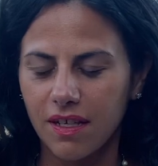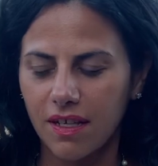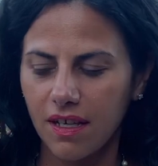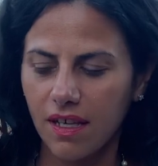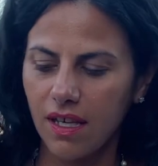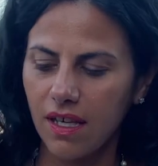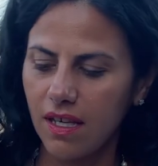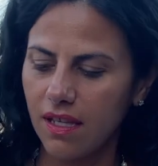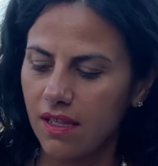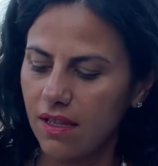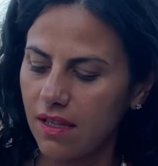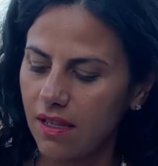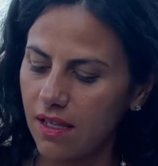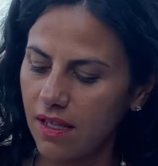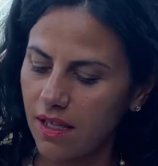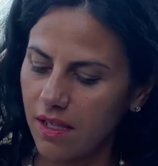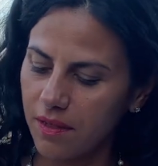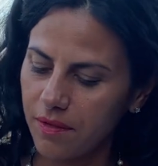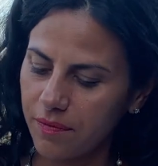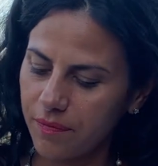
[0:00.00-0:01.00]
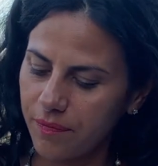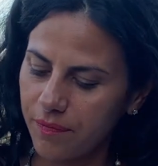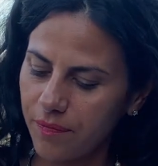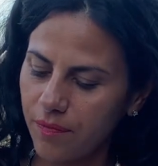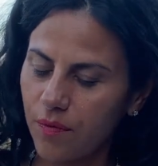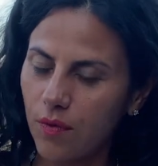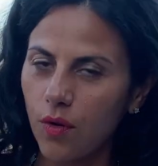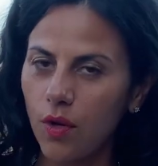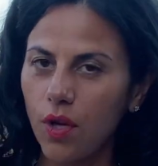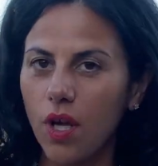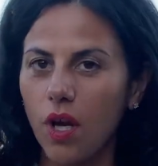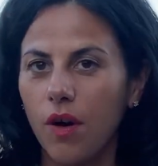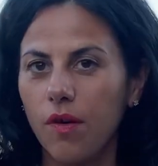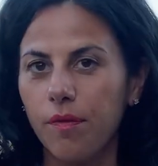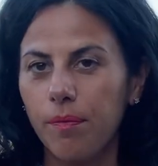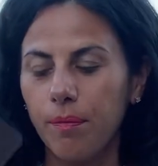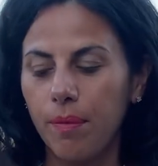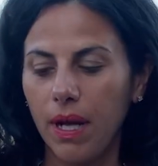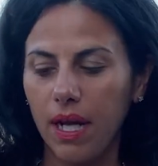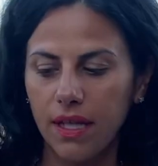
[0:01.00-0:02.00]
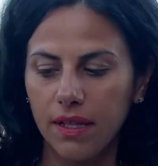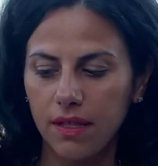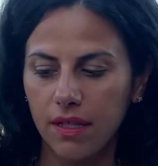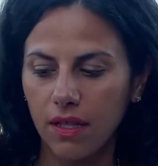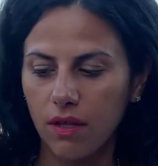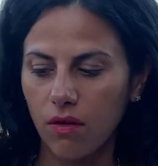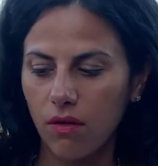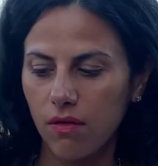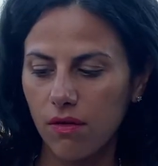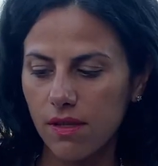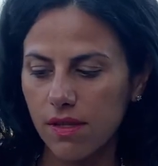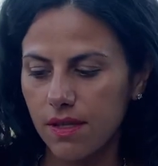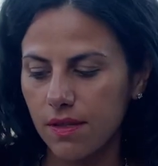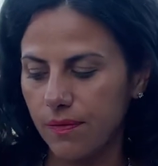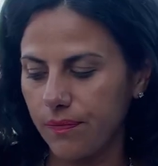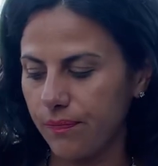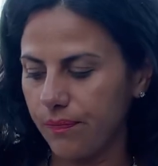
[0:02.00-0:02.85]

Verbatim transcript: and uh, Three of Pentacles